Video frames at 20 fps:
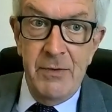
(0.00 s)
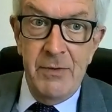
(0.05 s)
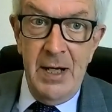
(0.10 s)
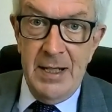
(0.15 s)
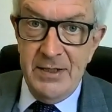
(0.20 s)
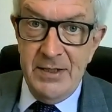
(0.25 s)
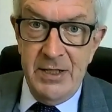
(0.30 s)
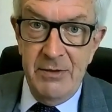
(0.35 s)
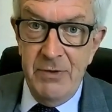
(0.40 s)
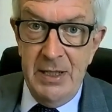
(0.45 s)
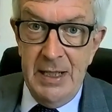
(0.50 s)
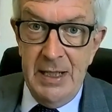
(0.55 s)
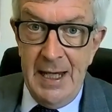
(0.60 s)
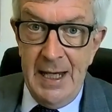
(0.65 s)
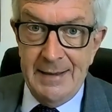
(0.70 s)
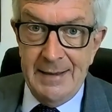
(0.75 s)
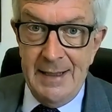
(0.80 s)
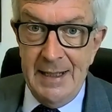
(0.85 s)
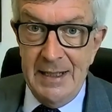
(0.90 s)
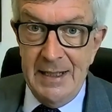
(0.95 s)
not rest and
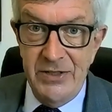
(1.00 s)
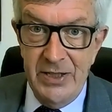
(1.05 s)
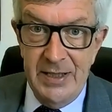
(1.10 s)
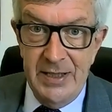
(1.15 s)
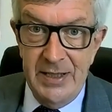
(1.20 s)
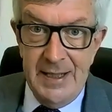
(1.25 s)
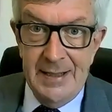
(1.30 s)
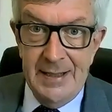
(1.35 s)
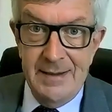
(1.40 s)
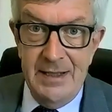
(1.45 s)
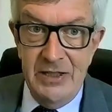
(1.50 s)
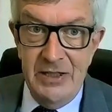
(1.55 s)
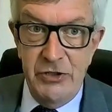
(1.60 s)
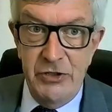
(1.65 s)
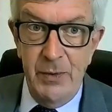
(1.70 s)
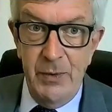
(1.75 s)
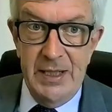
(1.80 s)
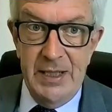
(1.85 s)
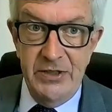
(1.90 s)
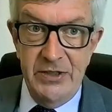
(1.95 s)
relaxation in that
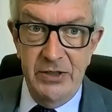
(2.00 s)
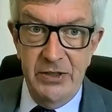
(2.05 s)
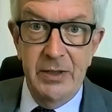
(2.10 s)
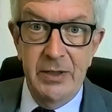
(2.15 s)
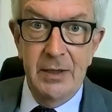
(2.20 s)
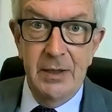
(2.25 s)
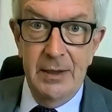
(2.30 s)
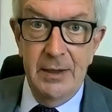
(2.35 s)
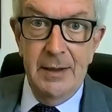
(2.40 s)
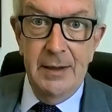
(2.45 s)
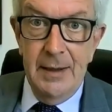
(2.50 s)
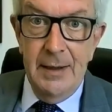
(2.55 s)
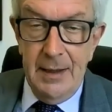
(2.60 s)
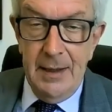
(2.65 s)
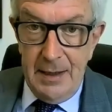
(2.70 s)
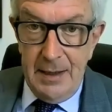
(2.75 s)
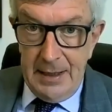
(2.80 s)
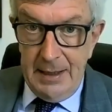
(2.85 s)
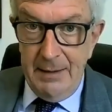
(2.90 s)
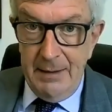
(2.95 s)
situation.
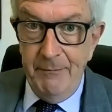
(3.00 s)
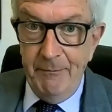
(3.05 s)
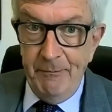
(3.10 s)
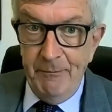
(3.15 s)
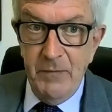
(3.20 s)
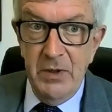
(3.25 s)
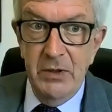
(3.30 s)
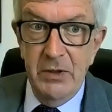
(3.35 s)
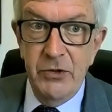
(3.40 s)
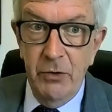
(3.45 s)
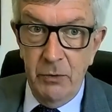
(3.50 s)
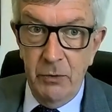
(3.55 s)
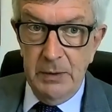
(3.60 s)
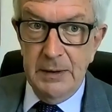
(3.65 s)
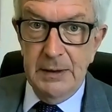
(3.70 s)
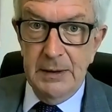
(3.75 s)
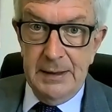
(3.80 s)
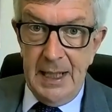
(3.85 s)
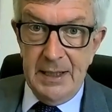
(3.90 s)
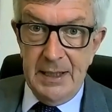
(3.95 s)

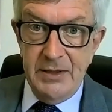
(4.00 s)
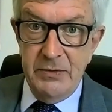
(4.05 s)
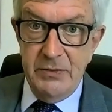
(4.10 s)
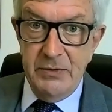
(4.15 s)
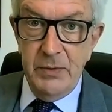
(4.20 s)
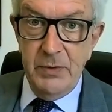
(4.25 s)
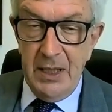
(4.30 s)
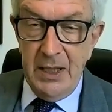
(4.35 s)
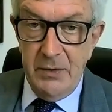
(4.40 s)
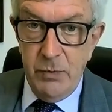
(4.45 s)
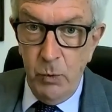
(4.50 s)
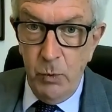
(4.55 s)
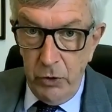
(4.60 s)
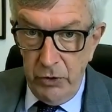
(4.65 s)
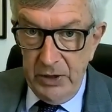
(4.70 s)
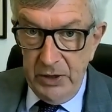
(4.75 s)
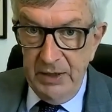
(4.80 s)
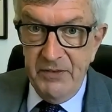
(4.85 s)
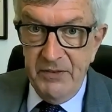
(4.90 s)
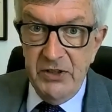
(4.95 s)
So that's
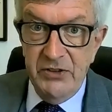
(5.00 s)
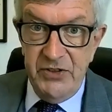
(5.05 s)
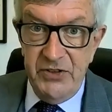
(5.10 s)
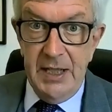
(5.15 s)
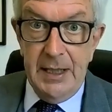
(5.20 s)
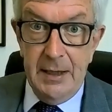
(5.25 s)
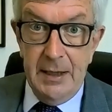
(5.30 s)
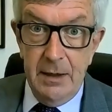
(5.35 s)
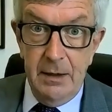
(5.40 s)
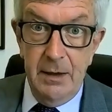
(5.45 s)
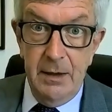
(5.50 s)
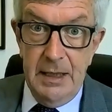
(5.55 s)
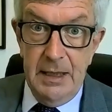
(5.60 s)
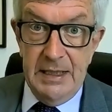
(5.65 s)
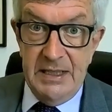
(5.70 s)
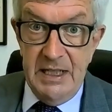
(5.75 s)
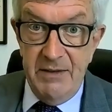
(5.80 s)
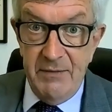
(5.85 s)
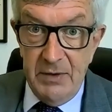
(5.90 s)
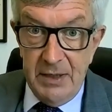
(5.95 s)
one. If they're sick,
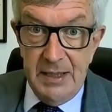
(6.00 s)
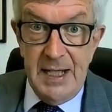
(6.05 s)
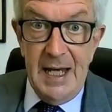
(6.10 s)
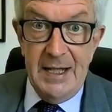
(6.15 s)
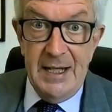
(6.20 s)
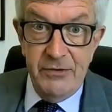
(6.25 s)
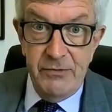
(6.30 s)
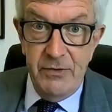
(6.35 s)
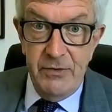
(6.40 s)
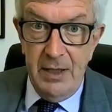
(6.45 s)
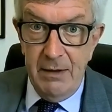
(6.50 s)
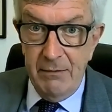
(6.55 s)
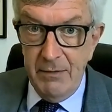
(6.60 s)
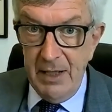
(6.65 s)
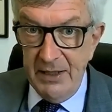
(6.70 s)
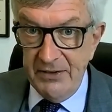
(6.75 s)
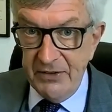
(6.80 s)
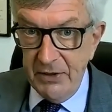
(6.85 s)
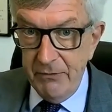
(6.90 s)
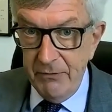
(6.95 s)
it's even less
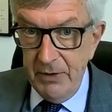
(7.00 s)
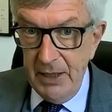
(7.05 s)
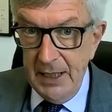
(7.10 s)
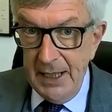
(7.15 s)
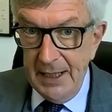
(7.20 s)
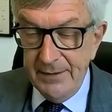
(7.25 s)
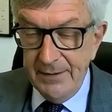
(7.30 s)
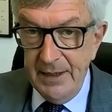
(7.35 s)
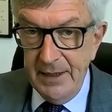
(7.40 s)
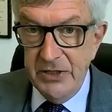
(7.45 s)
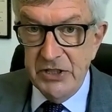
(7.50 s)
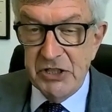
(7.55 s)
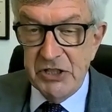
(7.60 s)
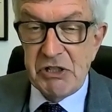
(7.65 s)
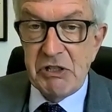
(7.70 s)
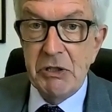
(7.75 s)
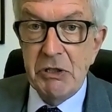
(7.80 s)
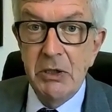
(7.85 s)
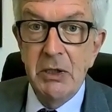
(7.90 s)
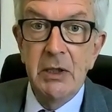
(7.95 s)
rest and
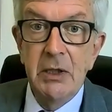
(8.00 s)
relaxation.